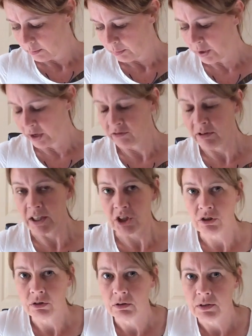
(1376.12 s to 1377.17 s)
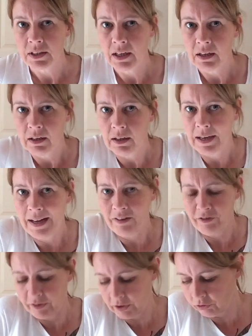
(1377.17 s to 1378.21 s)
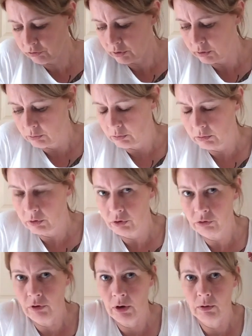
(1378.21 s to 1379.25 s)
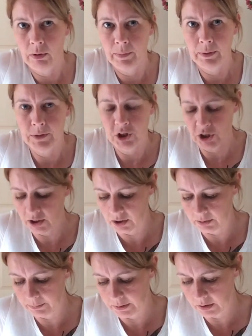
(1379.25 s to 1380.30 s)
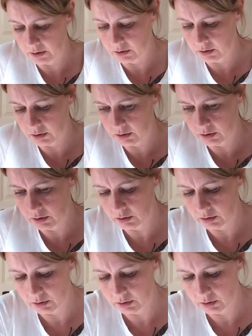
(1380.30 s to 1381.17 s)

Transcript: But I really struggled to get half it through the throat on my machine because